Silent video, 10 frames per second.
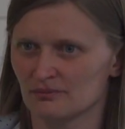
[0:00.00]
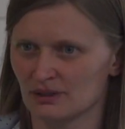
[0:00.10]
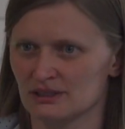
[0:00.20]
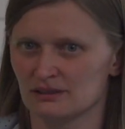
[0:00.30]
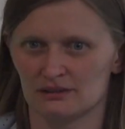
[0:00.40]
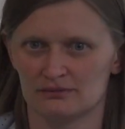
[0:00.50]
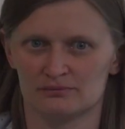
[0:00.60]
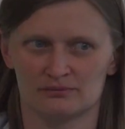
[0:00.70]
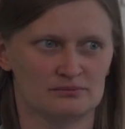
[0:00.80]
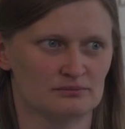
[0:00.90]
Exactly.
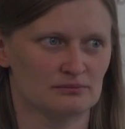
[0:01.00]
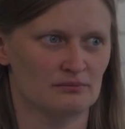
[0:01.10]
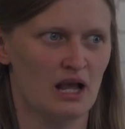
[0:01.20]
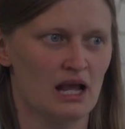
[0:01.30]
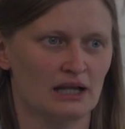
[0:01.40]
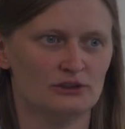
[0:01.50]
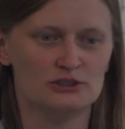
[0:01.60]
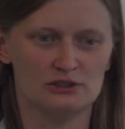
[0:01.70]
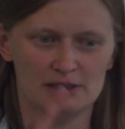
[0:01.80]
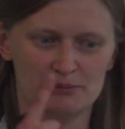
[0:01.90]
And
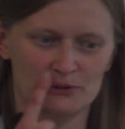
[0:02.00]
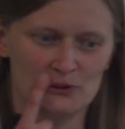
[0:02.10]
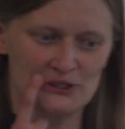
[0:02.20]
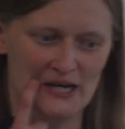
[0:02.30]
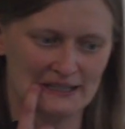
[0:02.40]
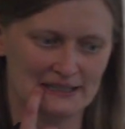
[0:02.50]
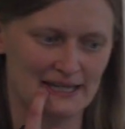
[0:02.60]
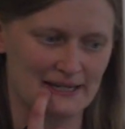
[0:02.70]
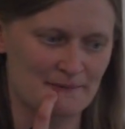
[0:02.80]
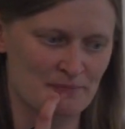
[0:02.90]
also let me note that
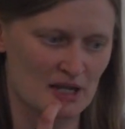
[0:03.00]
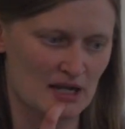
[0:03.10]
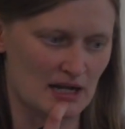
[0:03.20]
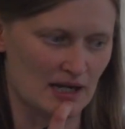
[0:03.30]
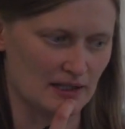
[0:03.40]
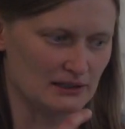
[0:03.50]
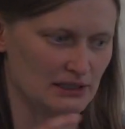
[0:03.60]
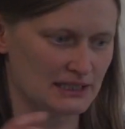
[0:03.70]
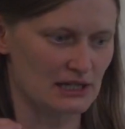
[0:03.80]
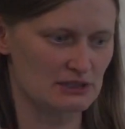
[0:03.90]
the uh,
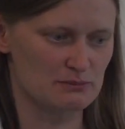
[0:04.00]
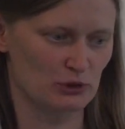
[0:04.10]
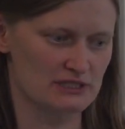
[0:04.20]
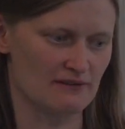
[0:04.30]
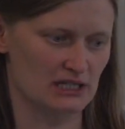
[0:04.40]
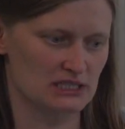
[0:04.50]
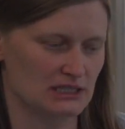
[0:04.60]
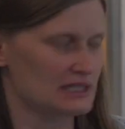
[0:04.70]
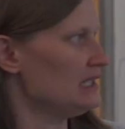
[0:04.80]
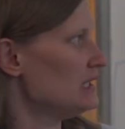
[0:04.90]
linear response
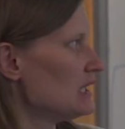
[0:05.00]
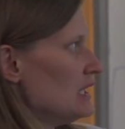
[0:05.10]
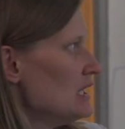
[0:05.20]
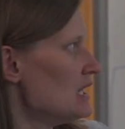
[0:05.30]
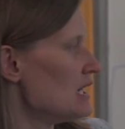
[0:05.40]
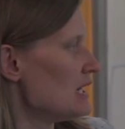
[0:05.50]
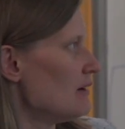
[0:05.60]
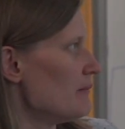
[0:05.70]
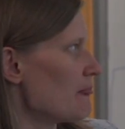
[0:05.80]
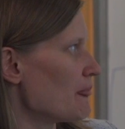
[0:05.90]
function here
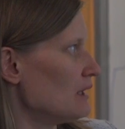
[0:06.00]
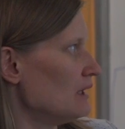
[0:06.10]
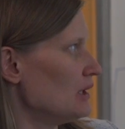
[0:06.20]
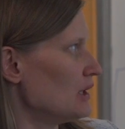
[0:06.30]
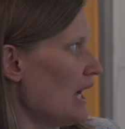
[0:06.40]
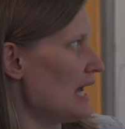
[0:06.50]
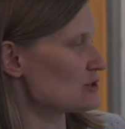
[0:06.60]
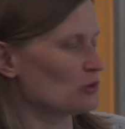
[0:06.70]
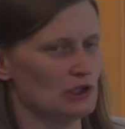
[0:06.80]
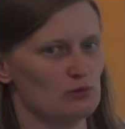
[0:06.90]
um,
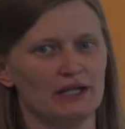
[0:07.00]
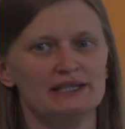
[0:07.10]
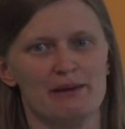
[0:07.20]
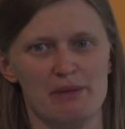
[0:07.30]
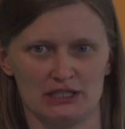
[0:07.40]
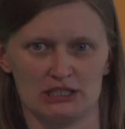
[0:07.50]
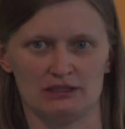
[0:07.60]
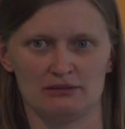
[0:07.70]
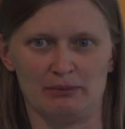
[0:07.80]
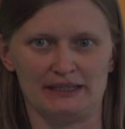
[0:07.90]
has only one
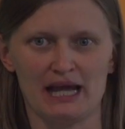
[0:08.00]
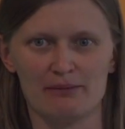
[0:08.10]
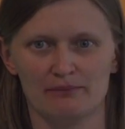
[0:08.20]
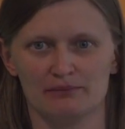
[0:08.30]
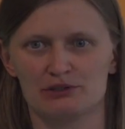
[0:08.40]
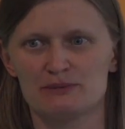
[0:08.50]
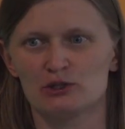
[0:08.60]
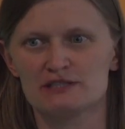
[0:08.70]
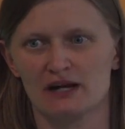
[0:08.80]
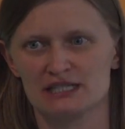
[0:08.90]
dimension, but there are
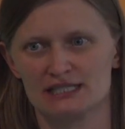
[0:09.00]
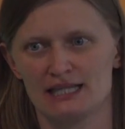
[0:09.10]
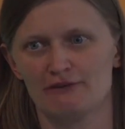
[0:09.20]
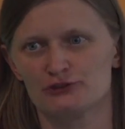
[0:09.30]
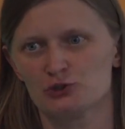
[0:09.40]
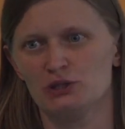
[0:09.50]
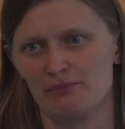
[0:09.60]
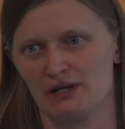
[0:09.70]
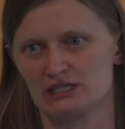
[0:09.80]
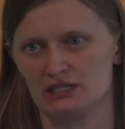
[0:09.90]
response functions that have two
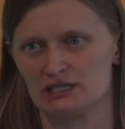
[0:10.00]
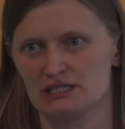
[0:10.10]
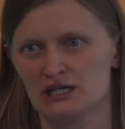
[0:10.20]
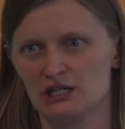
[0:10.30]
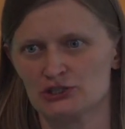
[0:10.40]
dimensions.